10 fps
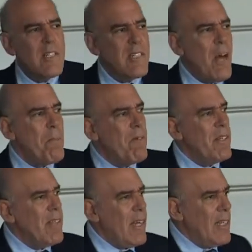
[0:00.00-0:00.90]
Some are
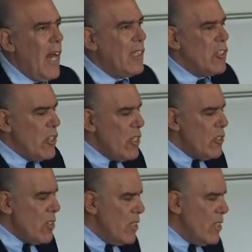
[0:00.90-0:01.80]
in
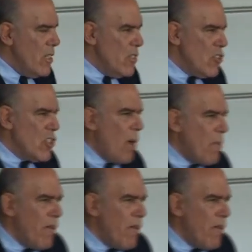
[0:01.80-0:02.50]
technologies, some